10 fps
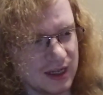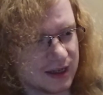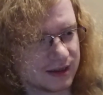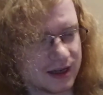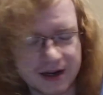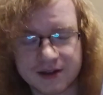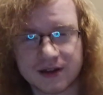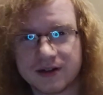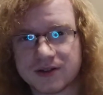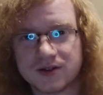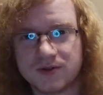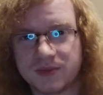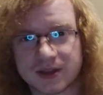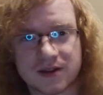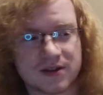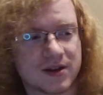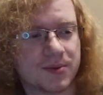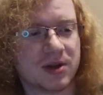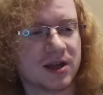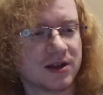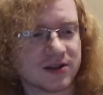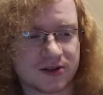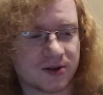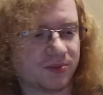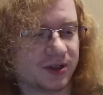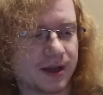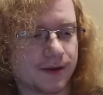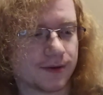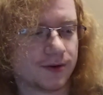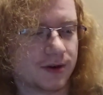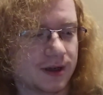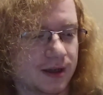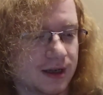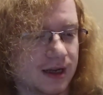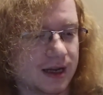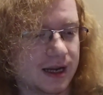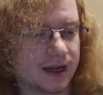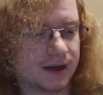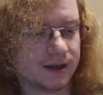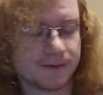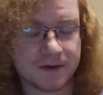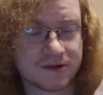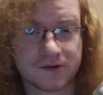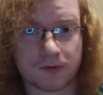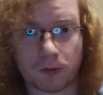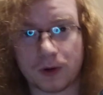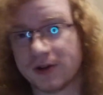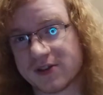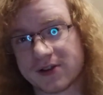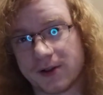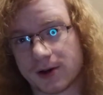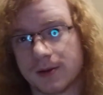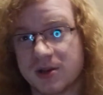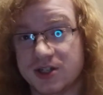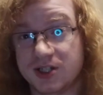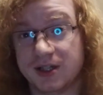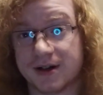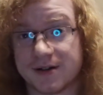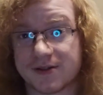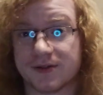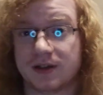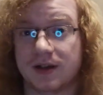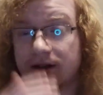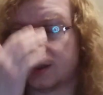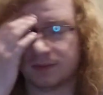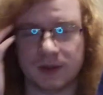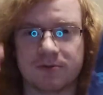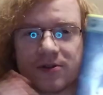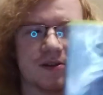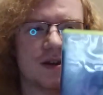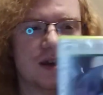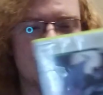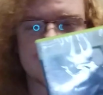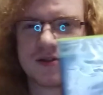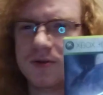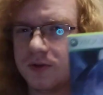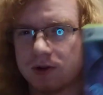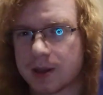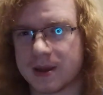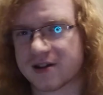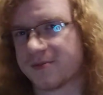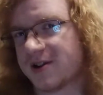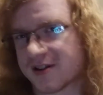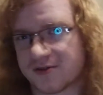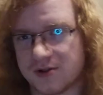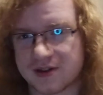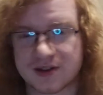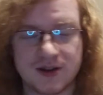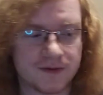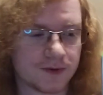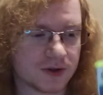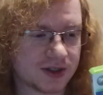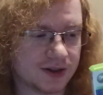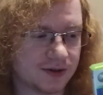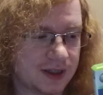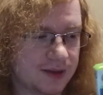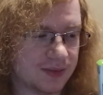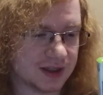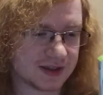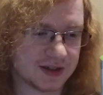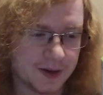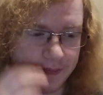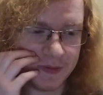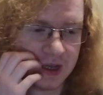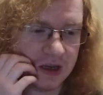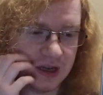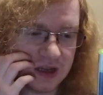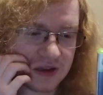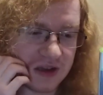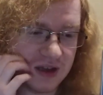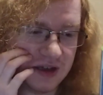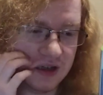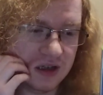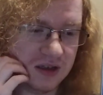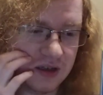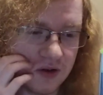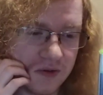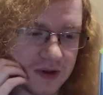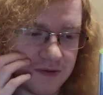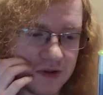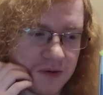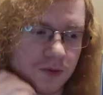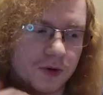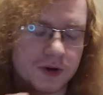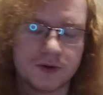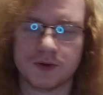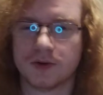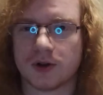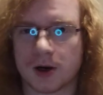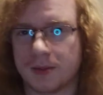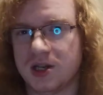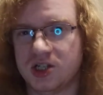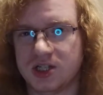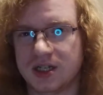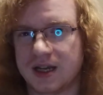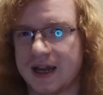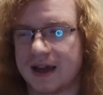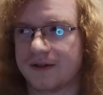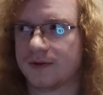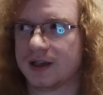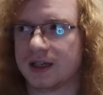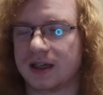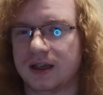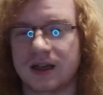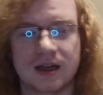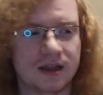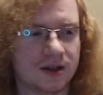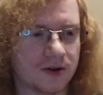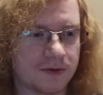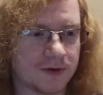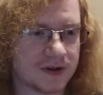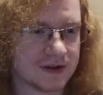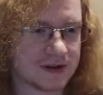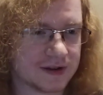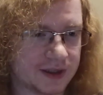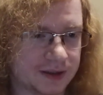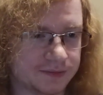and I decided to pick this up, start playing through it, and this is a really solid RPG. Honestly, it's still only on the Xbox 360, unfortunately, but it's a this was a really cool RPG. It had like a it was